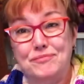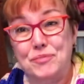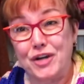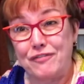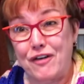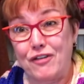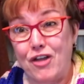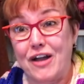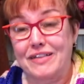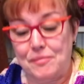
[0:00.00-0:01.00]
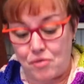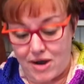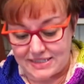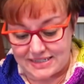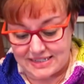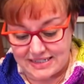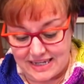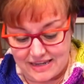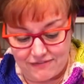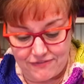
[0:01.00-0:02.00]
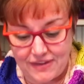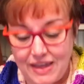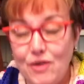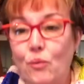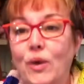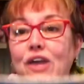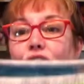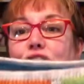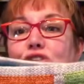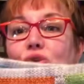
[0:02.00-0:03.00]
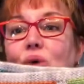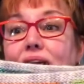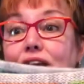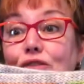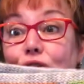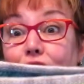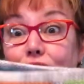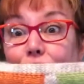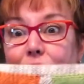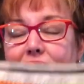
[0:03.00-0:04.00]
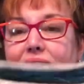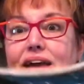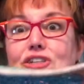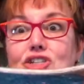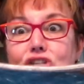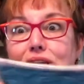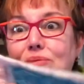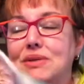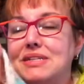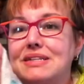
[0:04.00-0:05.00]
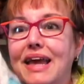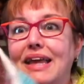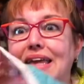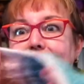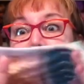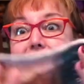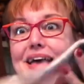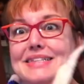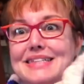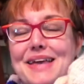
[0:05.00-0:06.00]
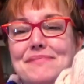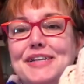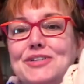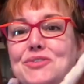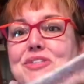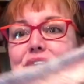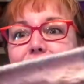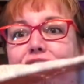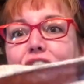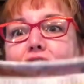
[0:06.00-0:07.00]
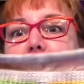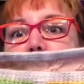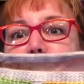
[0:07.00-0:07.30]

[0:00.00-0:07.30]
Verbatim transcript: pretty far along in the process, if we could do another colorway. And she was like, yes, let me do some fall